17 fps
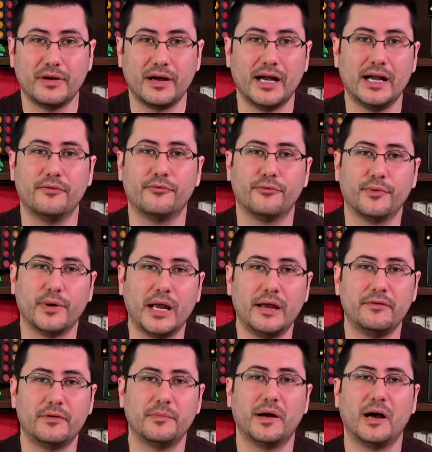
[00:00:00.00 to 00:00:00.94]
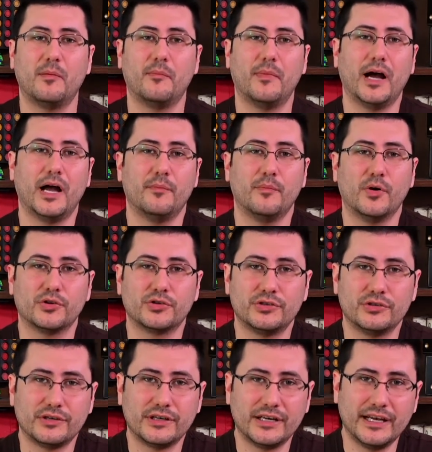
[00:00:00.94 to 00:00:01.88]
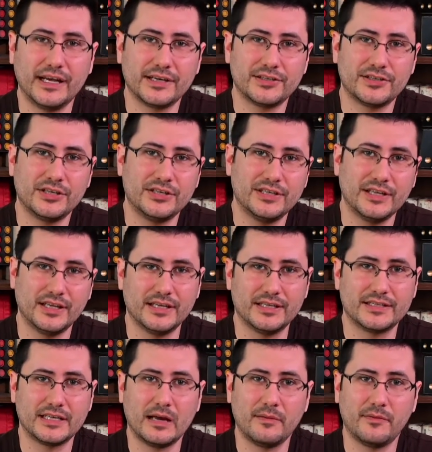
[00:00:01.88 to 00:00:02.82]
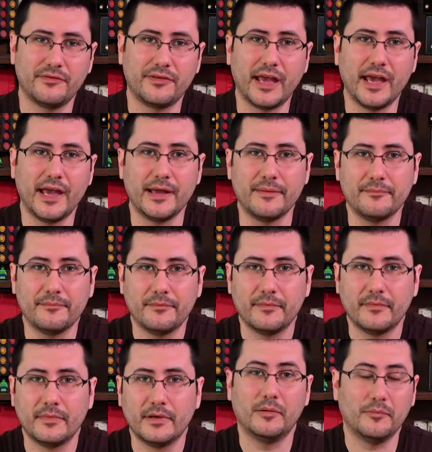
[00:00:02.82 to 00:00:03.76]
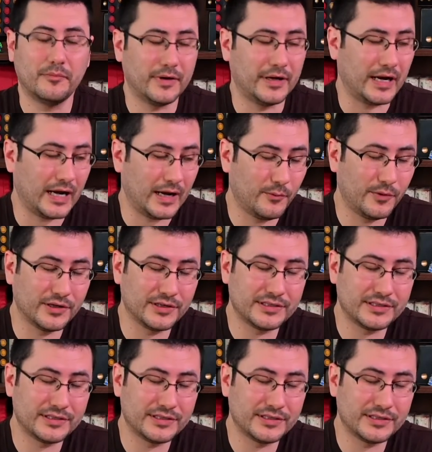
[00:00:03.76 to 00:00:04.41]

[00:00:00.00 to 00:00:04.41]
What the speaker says: I have raved about my emotional connection to this type of game, but I will